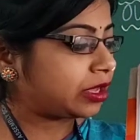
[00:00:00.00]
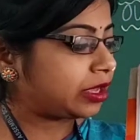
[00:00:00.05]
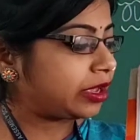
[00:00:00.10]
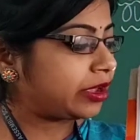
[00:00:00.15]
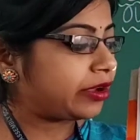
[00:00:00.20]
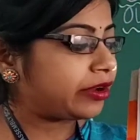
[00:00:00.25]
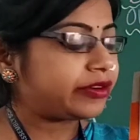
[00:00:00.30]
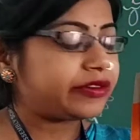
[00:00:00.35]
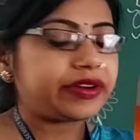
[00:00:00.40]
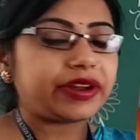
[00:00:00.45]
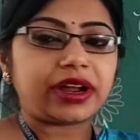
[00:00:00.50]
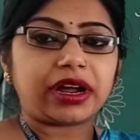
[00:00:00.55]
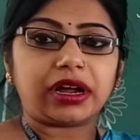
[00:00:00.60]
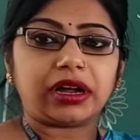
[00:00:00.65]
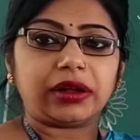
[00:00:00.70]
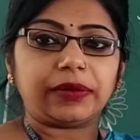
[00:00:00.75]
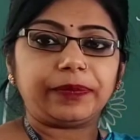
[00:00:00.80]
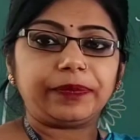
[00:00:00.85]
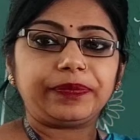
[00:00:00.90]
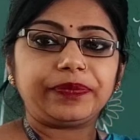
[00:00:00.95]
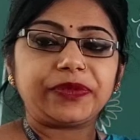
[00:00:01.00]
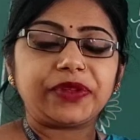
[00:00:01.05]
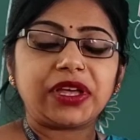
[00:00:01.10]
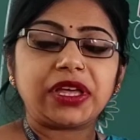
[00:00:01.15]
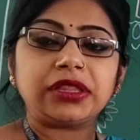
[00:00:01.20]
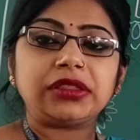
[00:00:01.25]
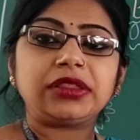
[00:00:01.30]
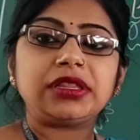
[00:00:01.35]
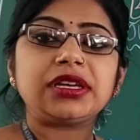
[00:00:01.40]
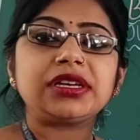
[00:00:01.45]
area,
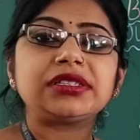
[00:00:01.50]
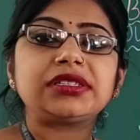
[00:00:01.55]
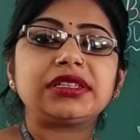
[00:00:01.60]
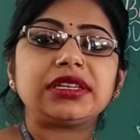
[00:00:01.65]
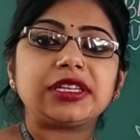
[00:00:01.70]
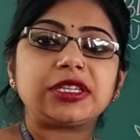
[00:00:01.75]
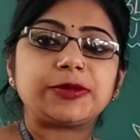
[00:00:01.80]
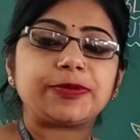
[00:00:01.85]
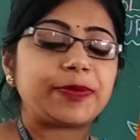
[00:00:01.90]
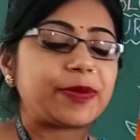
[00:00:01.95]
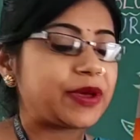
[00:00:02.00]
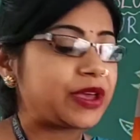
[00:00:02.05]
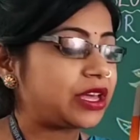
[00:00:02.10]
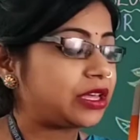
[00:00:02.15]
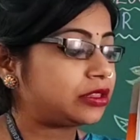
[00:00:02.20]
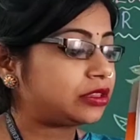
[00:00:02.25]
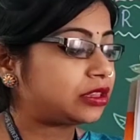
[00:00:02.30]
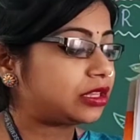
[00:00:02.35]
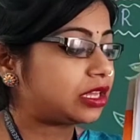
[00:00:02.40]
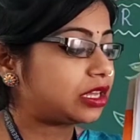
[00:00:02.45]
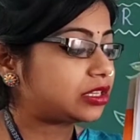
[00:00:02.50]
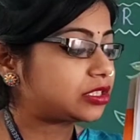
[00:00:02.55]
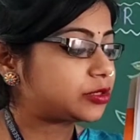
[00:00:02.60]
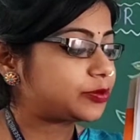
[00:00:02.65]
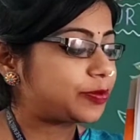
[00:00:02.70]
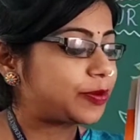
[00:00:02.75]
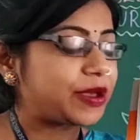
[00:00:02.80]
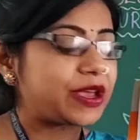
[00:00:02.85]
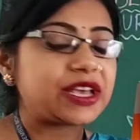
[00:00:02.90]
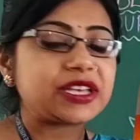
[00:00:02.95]
in the
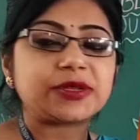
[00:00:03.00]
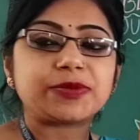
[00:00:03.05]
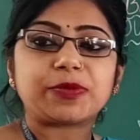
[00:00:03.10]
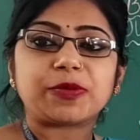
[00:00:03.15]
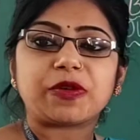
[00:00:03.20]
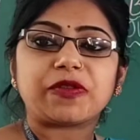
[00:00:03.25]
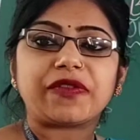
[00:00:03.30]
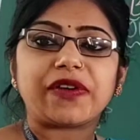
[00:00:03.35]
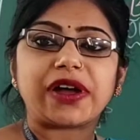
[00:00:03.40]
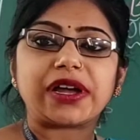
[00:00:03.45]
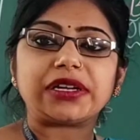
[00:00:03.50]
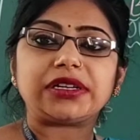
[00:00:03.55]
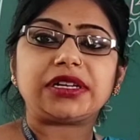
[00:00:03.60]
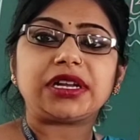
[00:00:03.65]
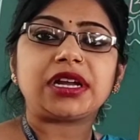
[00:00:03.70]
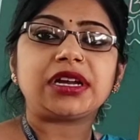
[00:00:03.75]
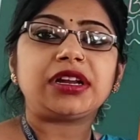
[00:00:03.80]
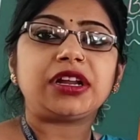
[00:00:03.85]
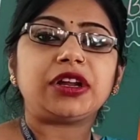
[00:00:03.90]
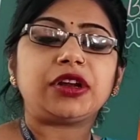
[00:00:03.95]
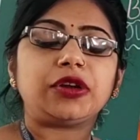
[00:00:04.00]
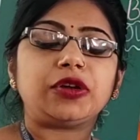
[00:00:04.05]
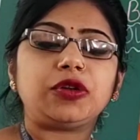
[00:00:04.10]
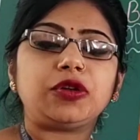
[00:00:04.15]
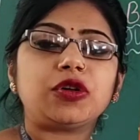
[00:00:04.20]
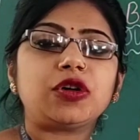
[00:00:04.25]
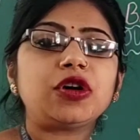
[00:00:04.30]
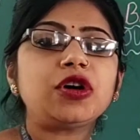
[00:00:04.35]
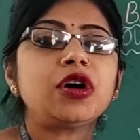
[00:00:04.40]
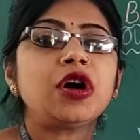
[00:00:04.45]
space provided in
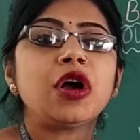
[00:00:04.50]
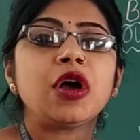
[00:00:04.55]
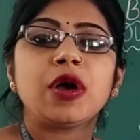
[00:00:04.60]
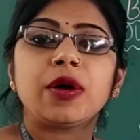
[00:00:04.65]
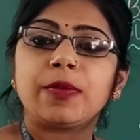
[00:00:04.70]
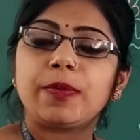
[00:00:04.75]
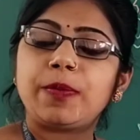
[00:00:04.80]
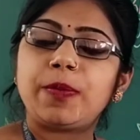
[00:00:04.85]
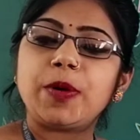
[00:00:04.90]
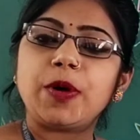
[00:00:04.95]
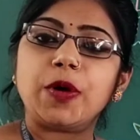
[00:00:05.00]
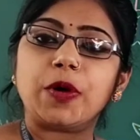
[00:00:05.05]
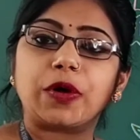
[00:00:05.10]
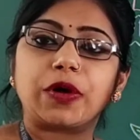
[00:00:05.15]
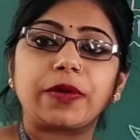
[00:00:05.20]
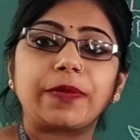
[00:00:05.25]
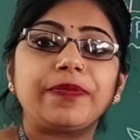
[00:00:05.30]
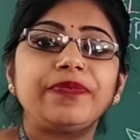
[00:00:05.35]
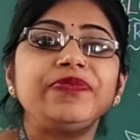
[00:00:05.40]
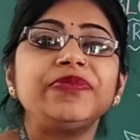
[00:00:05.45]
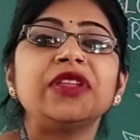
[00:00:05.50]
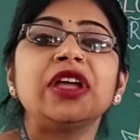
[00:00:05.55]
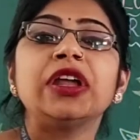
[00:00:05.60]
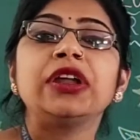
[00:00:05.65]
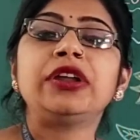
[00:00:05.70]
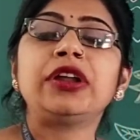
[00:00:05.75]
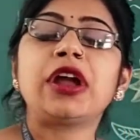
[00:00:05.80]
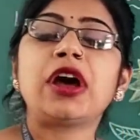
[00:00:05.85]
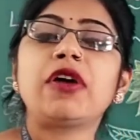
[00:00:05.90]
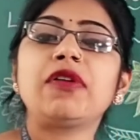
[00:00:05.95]
your book.
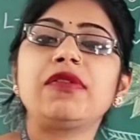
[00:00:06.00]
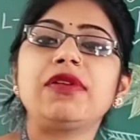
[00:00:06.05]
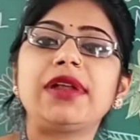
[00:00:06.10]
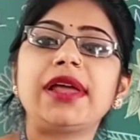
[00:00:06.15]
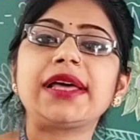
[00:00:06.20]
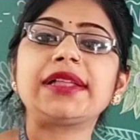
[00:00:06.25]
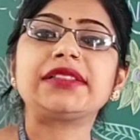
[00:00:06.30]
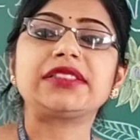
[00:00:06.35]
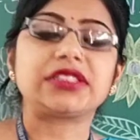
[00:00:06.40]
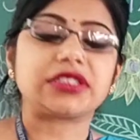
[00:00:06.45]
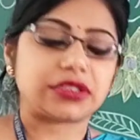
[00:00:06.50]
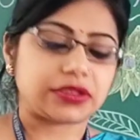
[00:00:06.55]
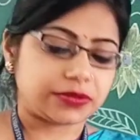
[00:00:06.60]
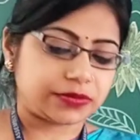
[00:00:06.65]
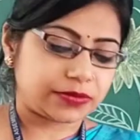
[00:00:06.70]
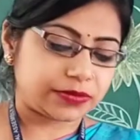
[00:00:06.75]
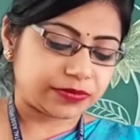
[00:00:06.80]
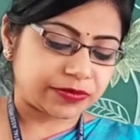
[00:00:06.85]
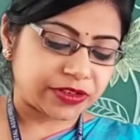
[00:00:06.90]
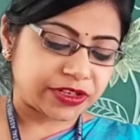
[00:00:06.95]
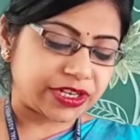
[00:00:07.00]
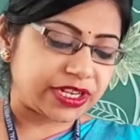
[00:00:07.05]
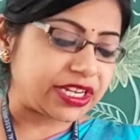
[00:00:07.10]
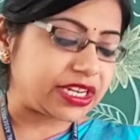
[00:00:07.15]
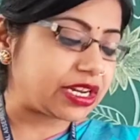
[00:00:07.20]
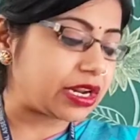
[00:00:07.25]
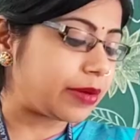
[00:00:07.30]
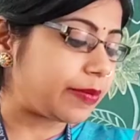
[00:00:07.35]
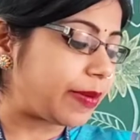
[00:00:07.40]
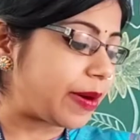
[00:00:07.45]
Now let's
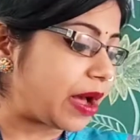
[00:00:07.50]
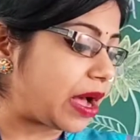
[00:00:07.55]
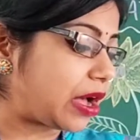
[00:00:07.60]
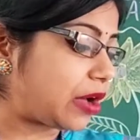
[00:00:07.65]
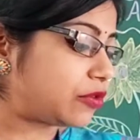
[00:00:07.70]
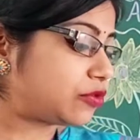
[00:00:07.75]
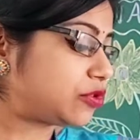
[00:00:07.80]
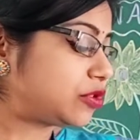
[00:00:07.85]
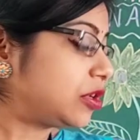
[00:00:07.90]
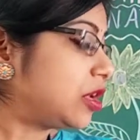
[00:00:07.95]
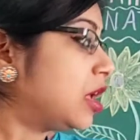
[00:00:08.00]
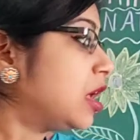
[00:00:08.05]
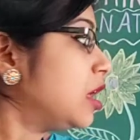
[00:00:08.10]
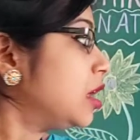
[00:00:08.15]
study about